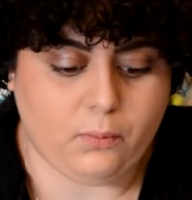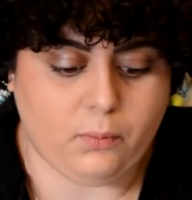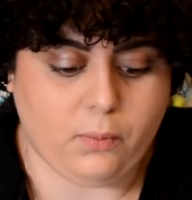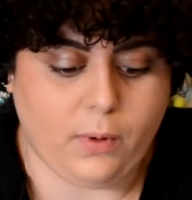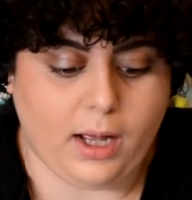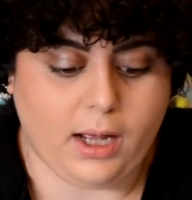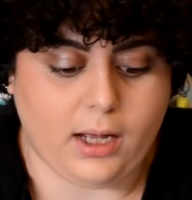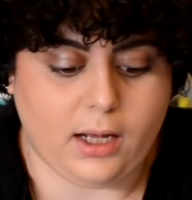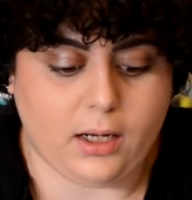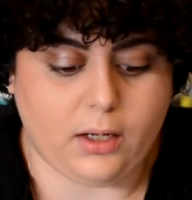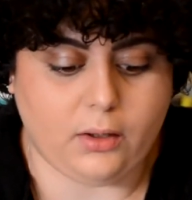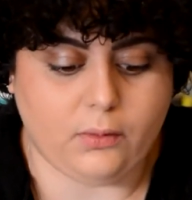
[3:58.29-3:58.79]

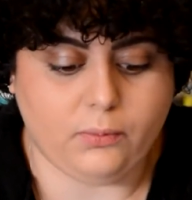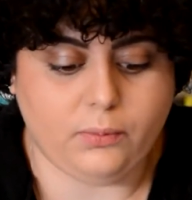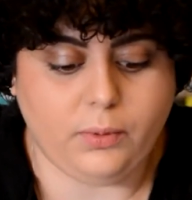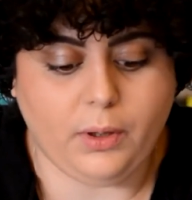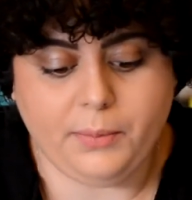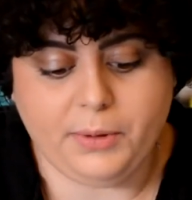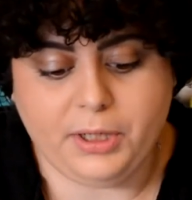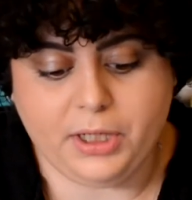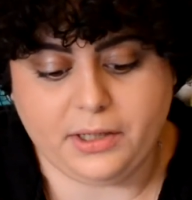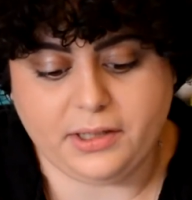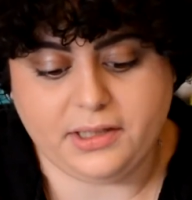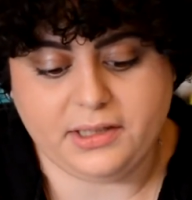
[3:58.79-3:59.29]
while
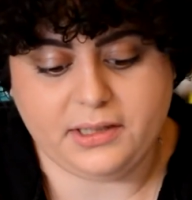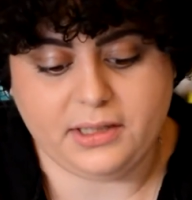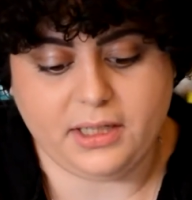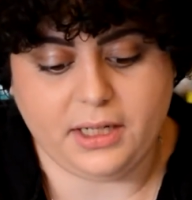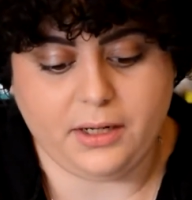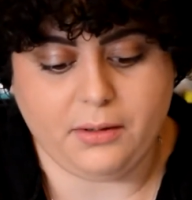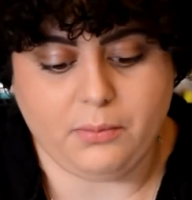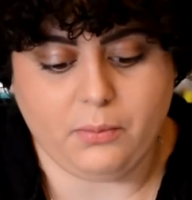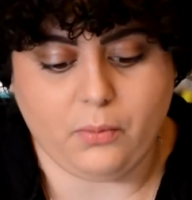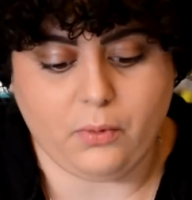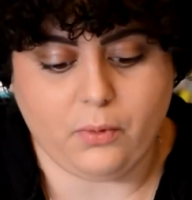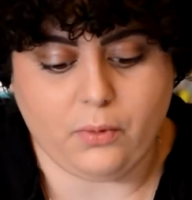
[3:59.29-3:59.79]
women are
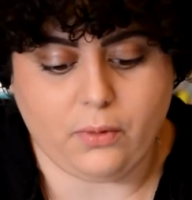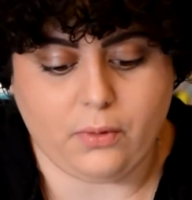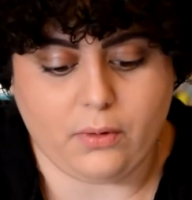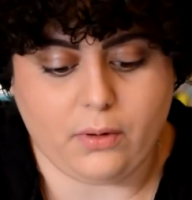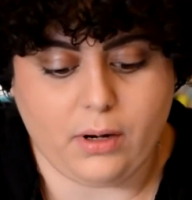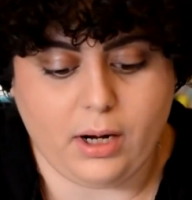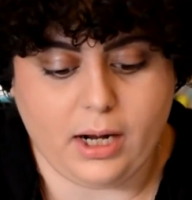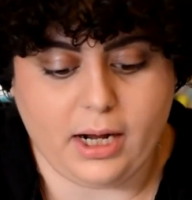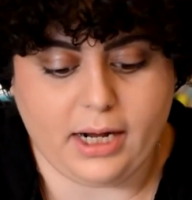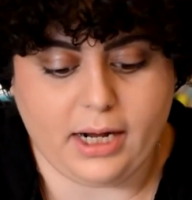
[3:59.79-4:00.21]
seen more